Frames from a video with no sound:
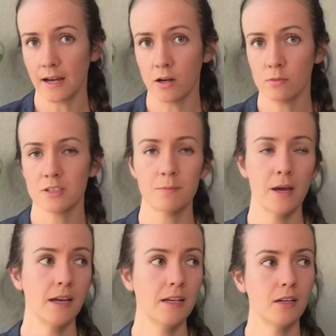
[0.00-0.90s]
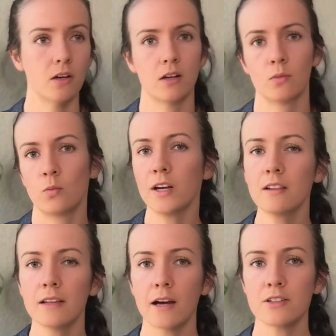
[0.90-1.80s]
out depending on what
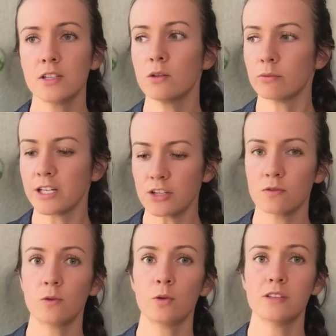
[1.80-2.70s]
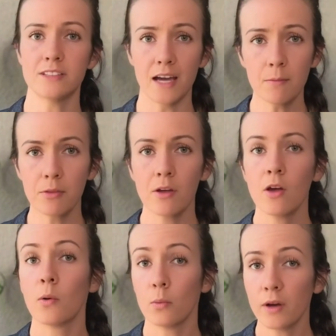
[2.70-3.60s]
allows you to reach full depth
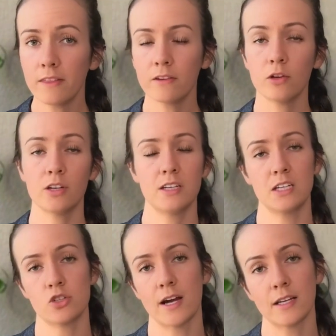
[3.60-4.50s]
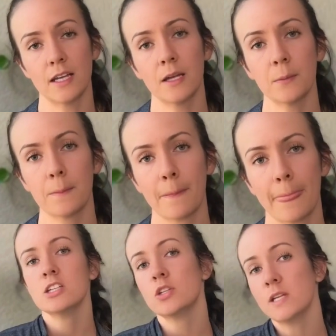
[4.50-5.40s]
with good knee tracking.
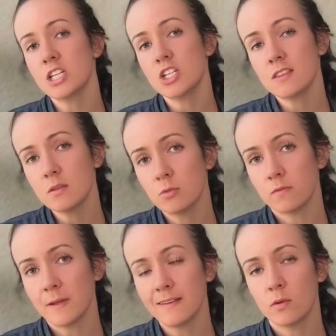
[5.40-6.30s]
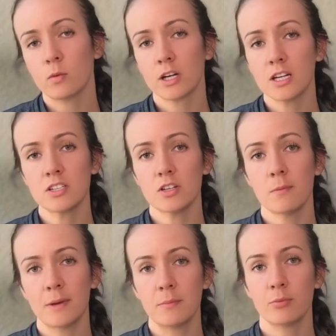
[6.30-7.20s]
To initiate the movement, we're going to start
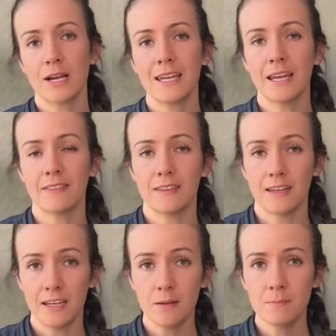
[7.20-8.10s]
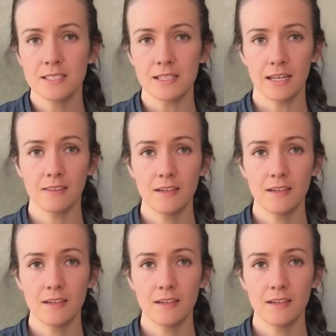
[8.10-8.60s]
by breaking at the hips and the